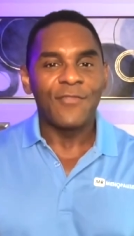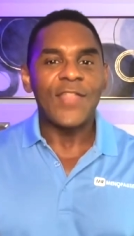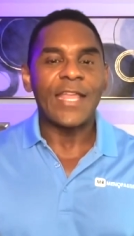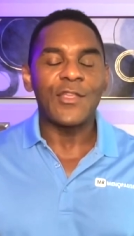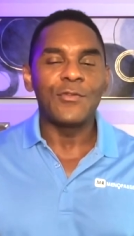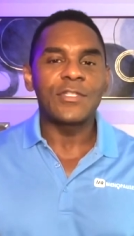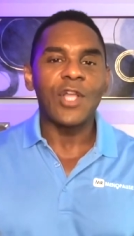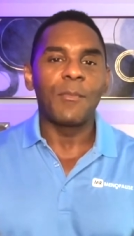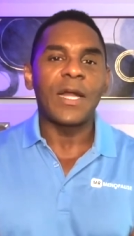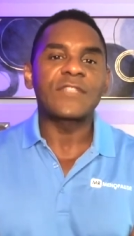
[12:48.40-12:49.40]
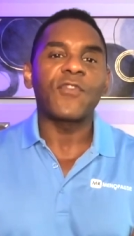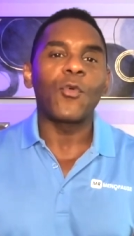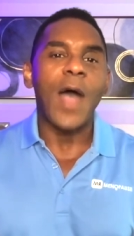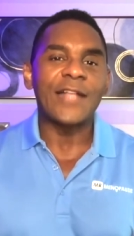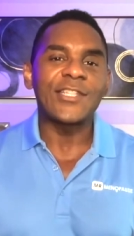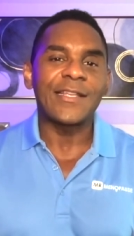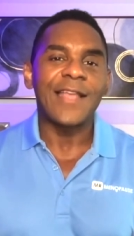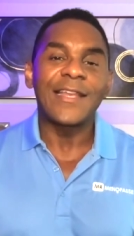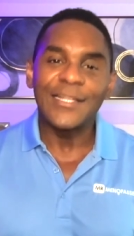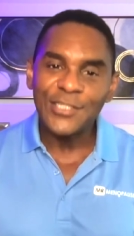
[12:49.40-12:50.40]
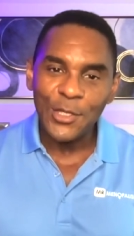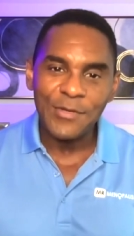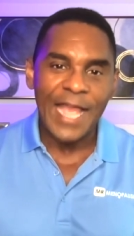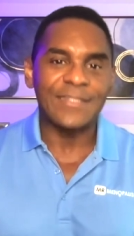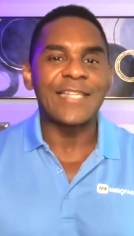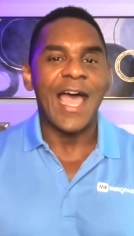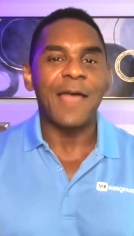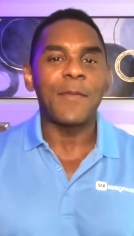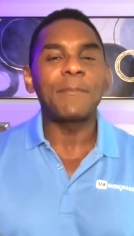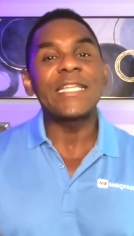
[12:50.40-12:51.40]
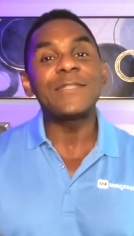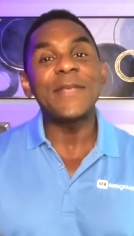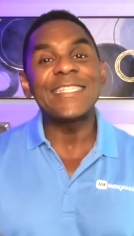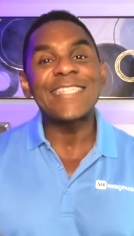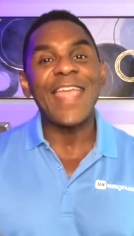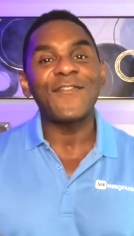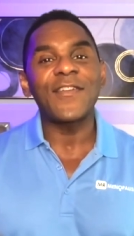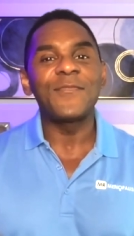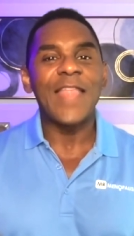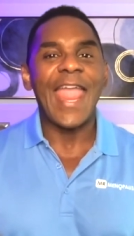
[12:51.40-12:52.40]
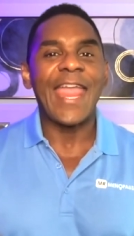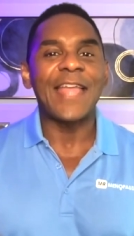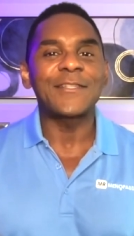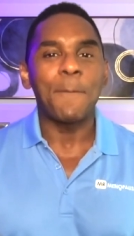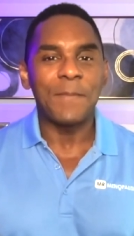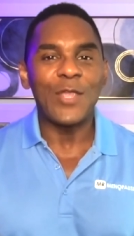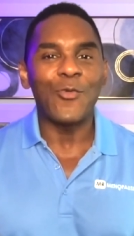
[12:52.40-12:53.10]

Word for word: Thank you so much for watching. And until next time, please be safe and be